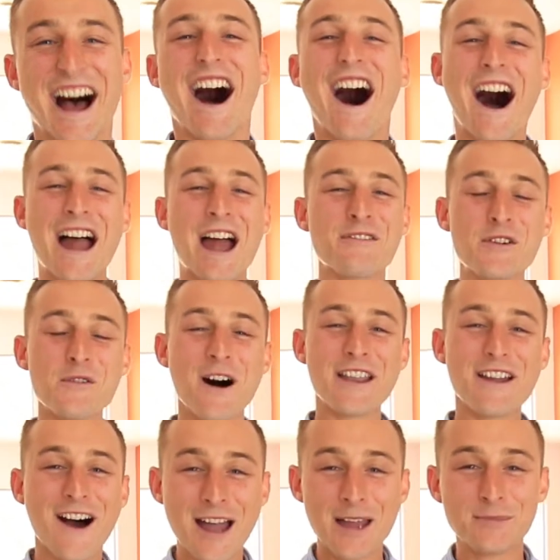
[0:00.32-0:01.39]
Hi everyone,
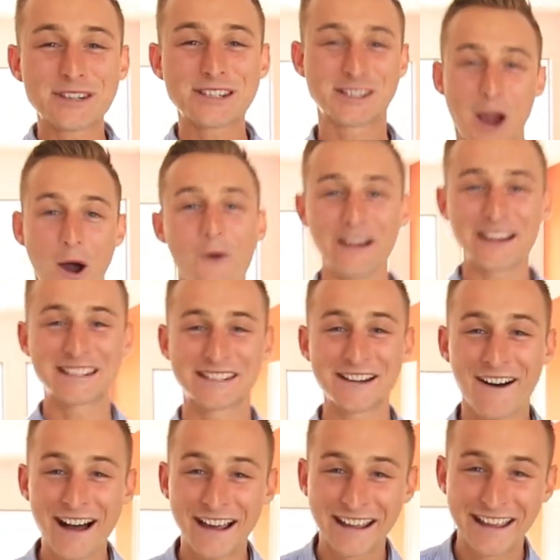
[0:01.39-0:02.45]
I am so
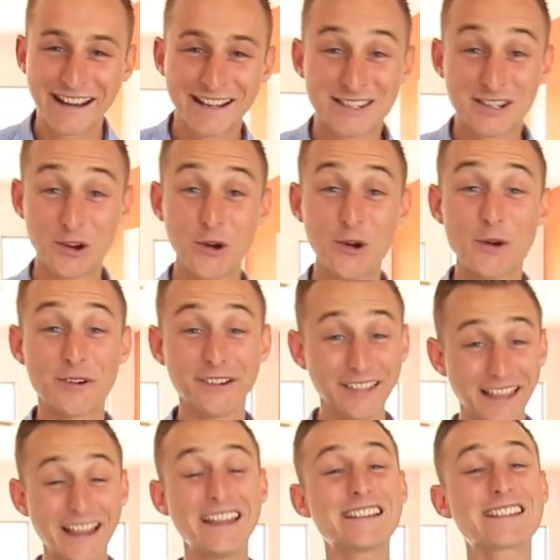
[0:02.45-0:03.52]
excited to
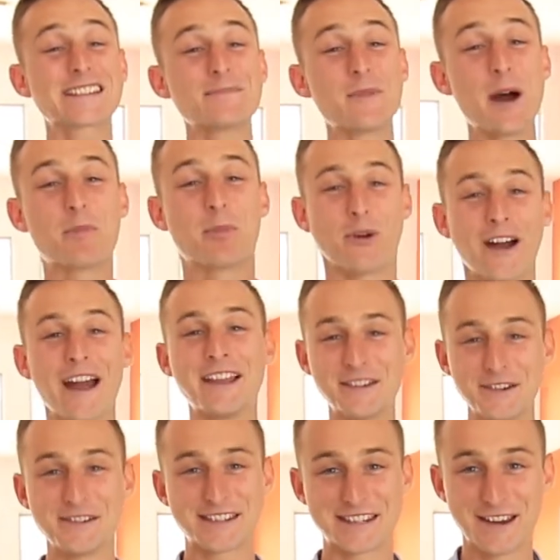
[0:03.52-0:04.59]
release my brand
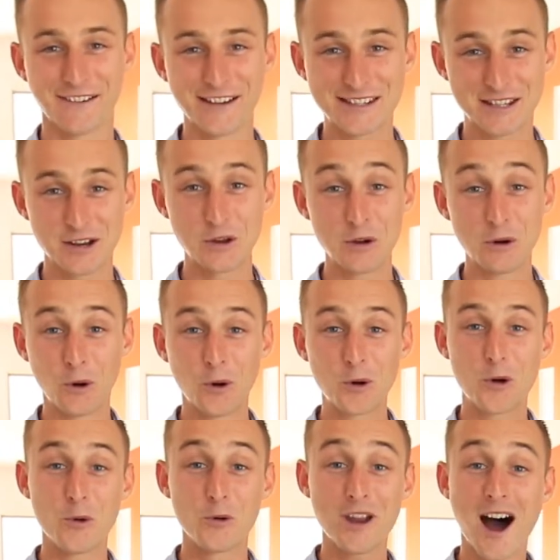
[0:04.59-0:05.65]
new series to you all
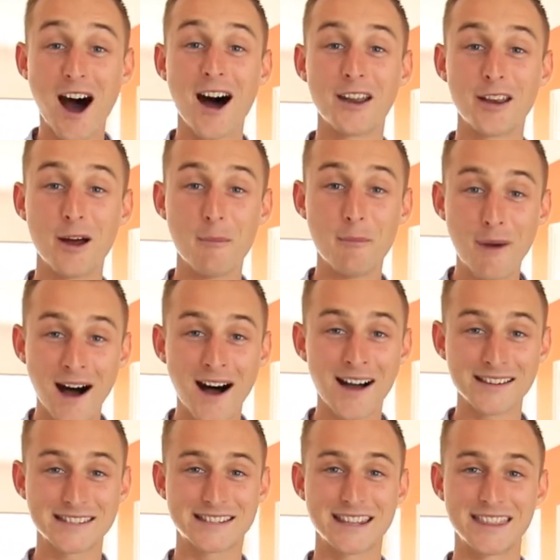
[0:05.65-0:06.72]
called
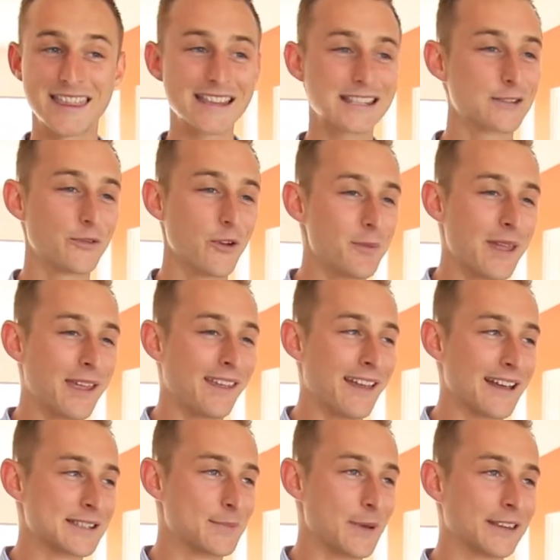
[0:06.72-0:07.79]
Unmasked. This for me
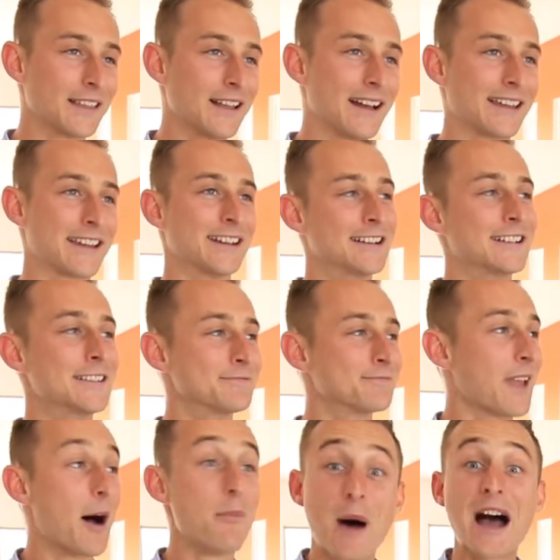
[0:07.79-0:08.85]
has been like
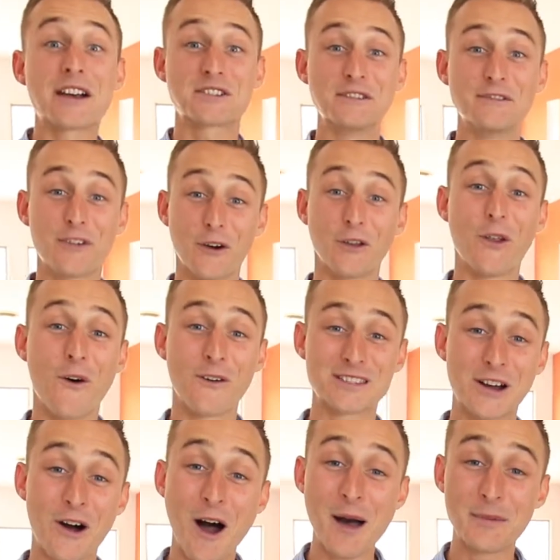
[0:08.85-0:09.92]
a passion for a long
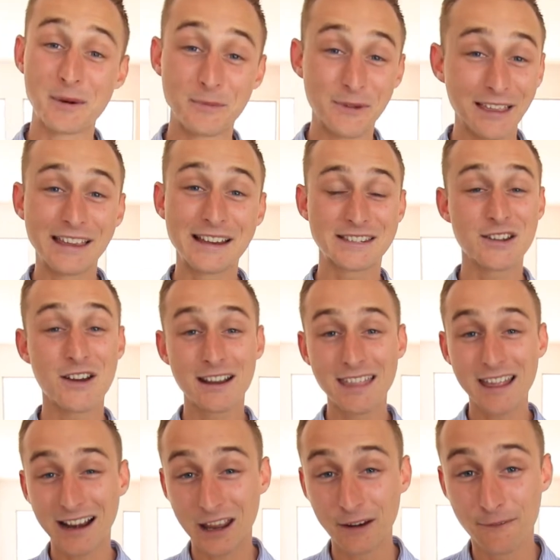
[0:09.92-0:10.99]
time, and I'm really excited
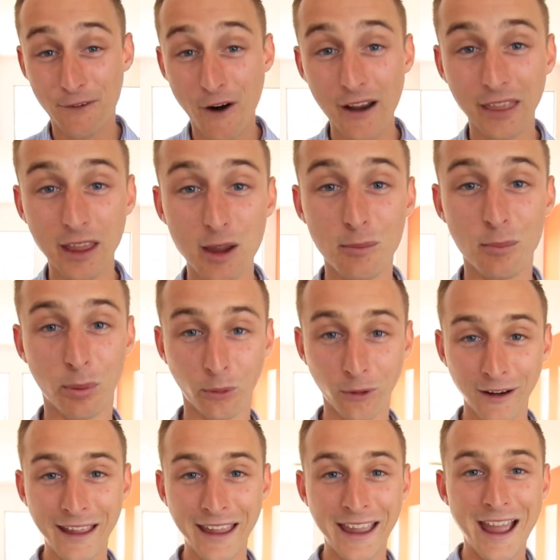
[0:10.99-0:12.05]
that I can finally
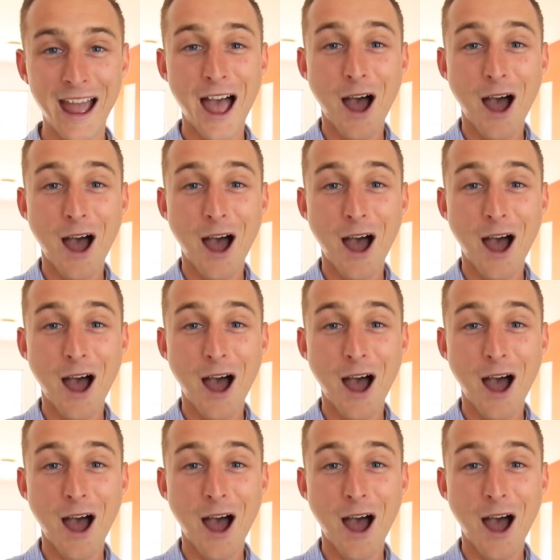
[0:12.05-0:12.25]
bring